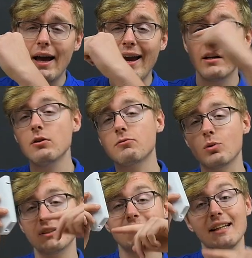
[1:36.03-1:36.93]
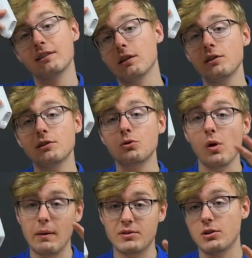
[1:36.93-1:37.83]
angle for sensors to
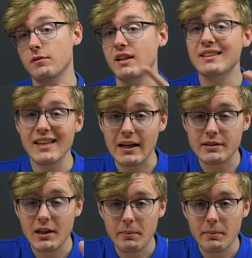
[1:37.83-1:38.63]
observe a site.